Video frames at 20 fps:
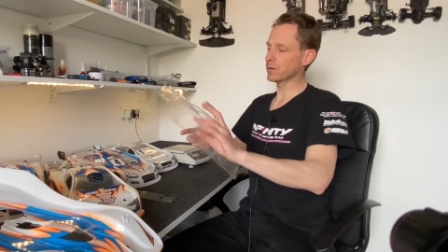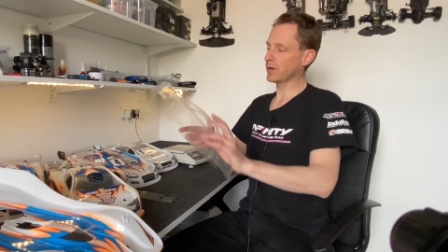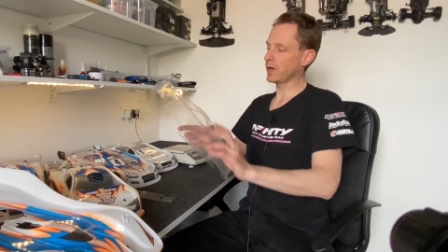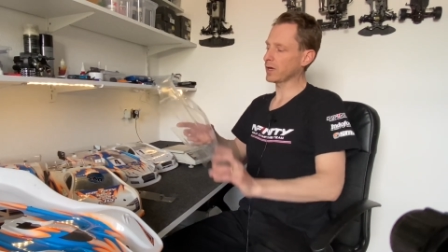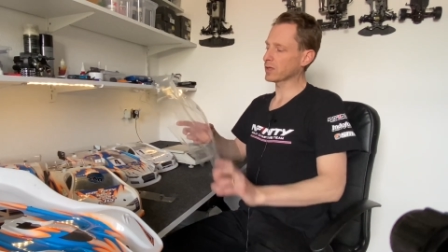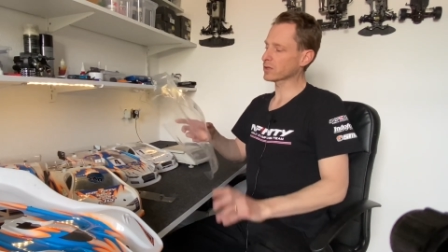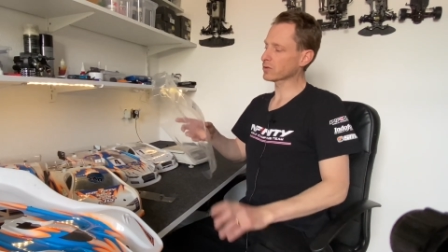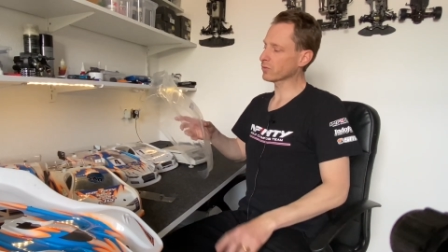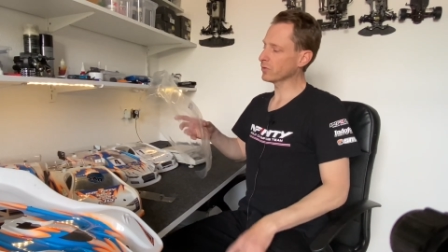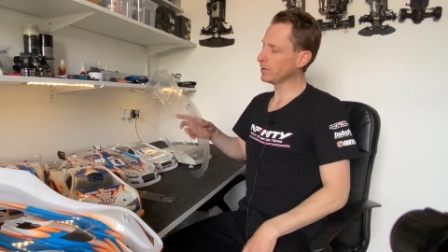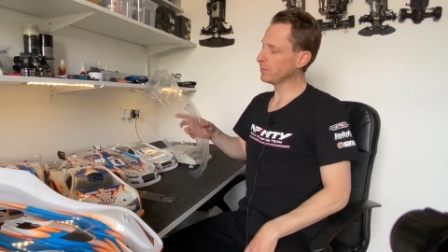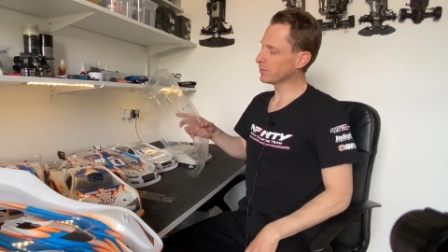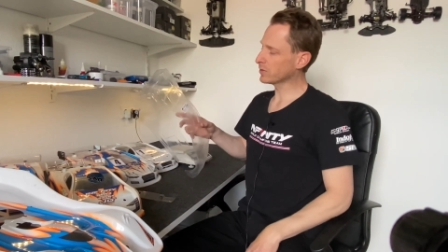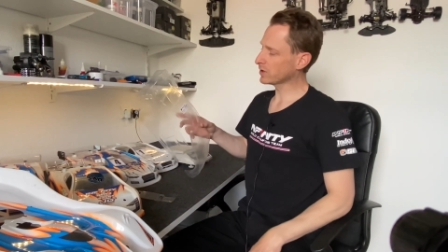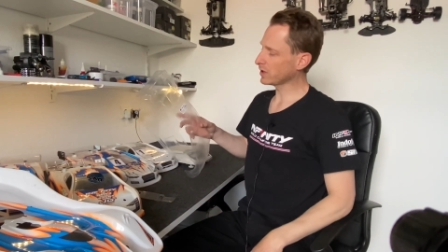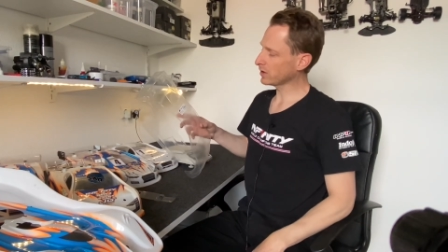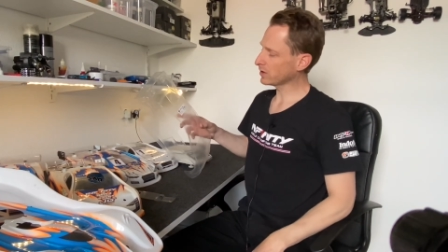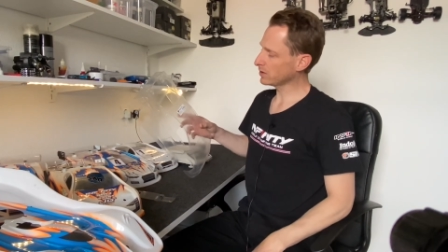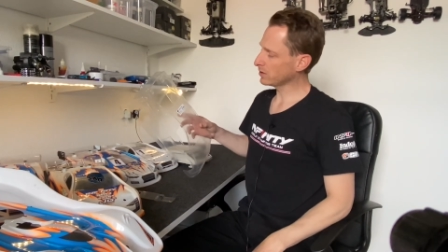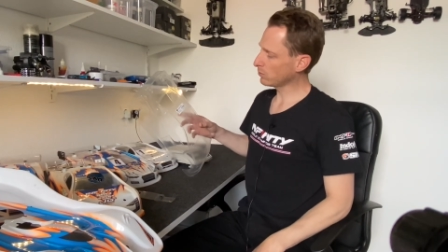Extreme
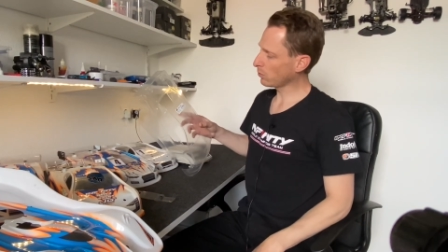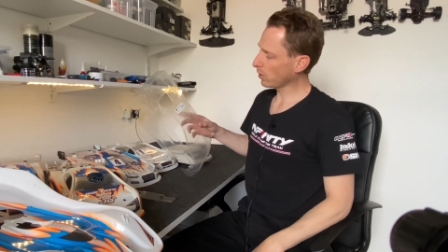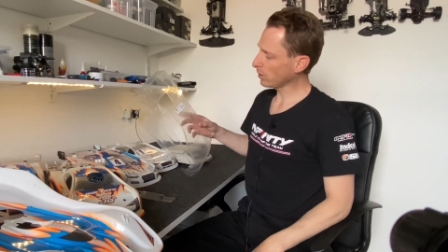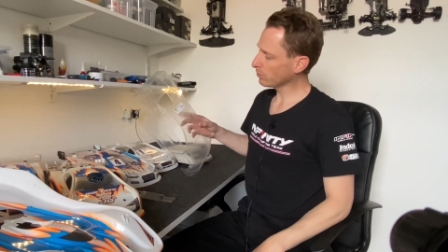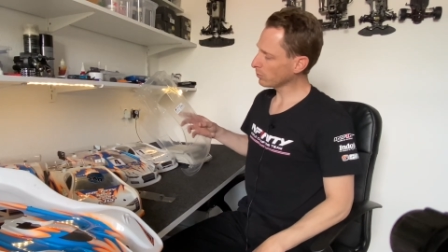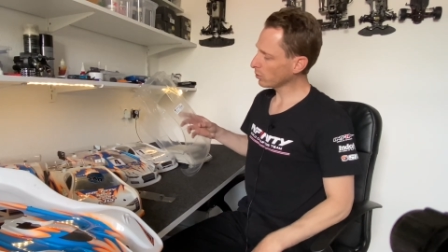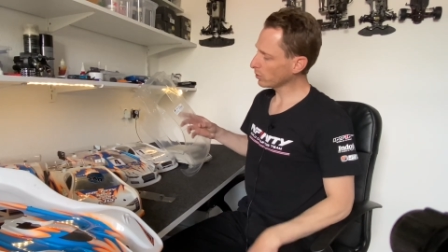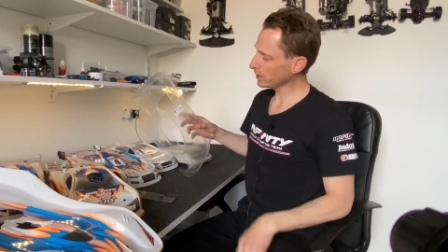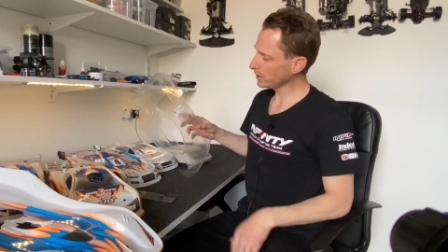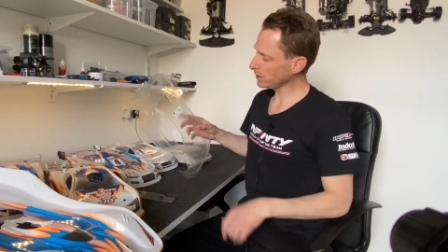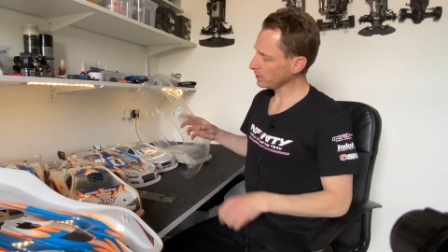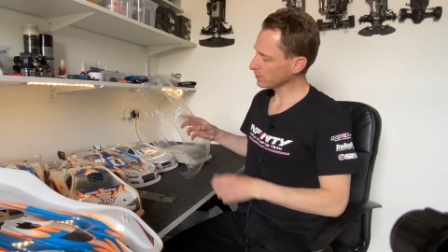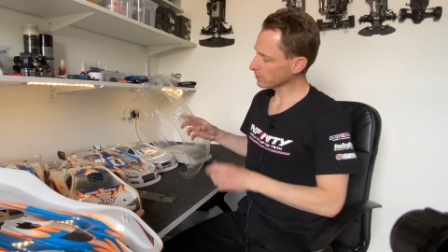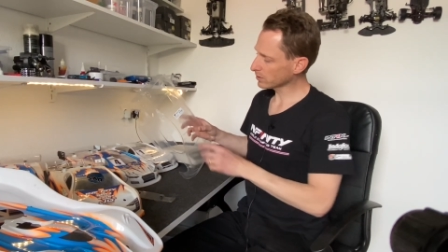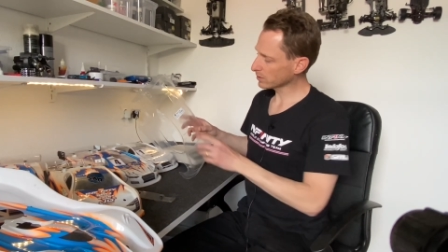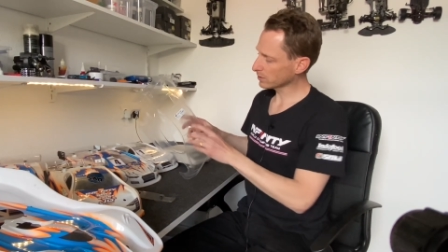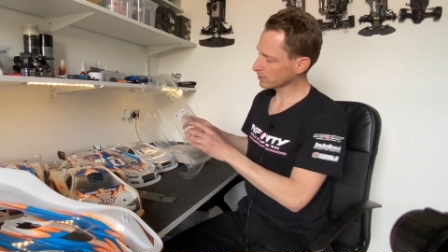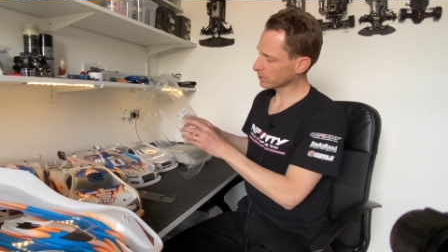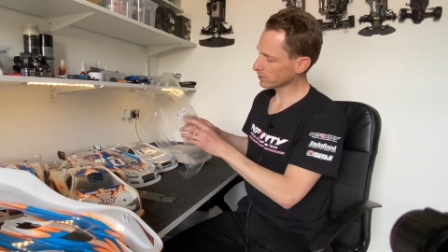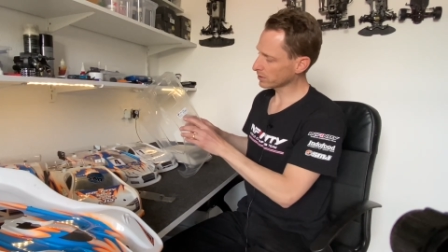ZC1 body,
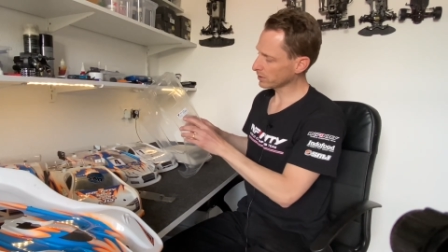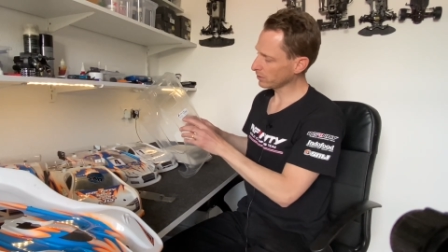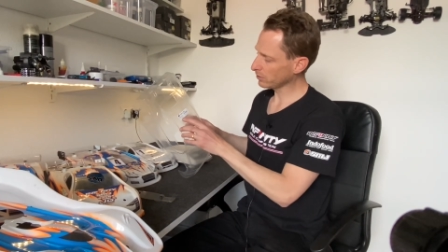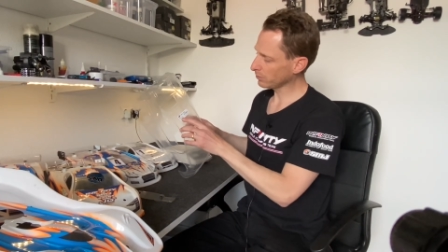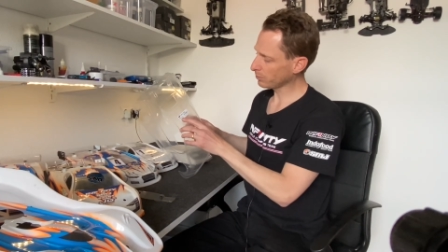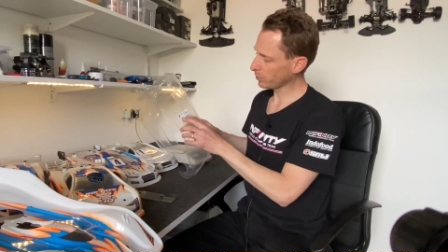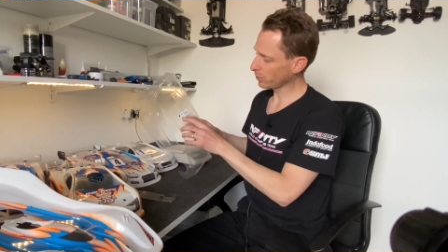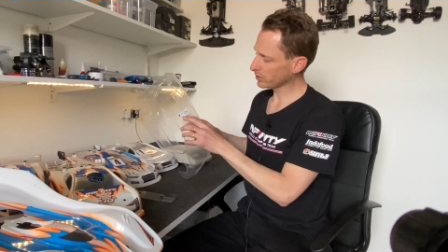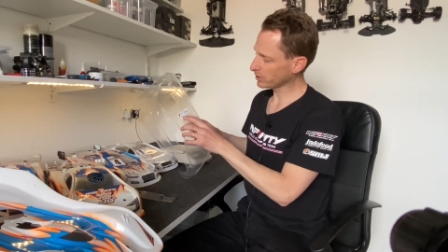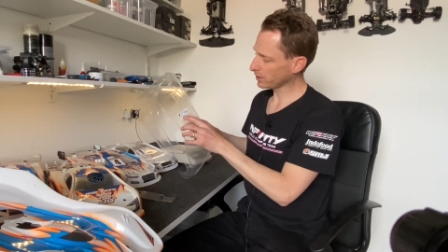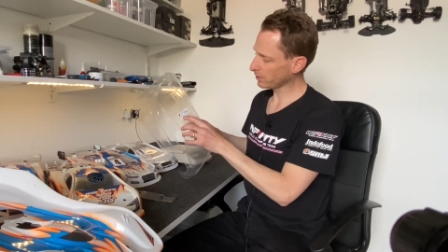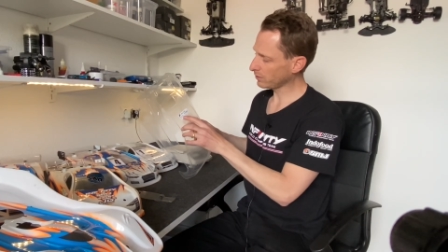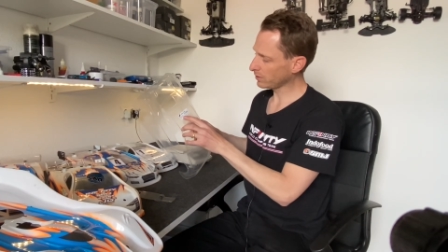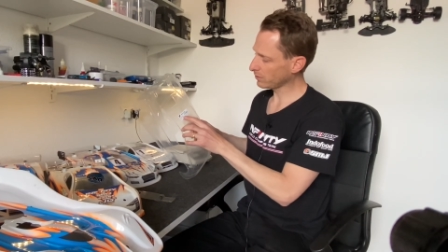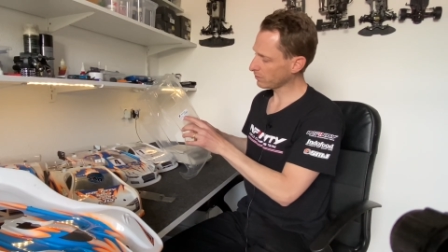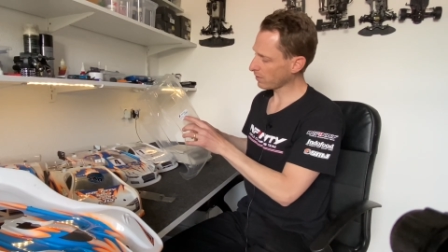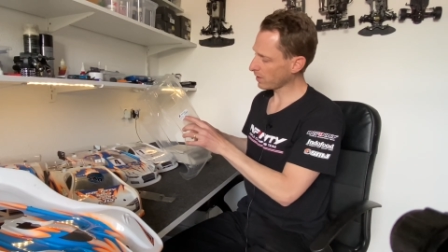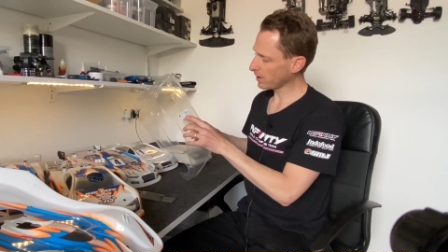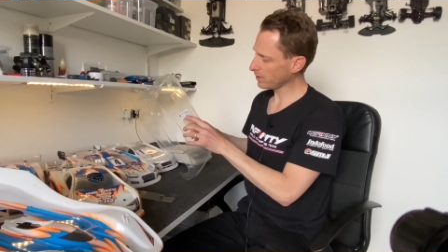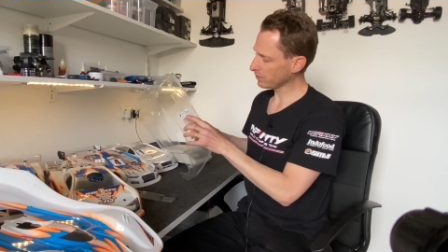
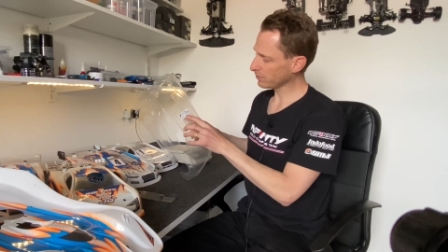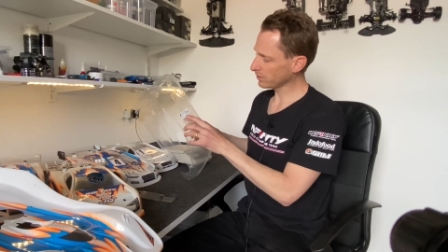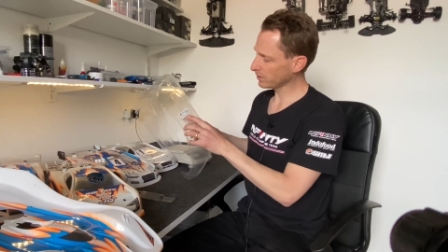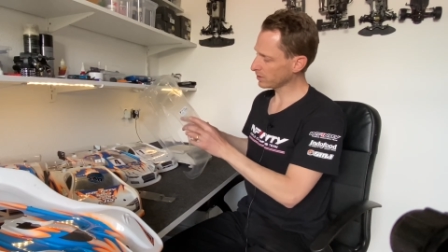0.75,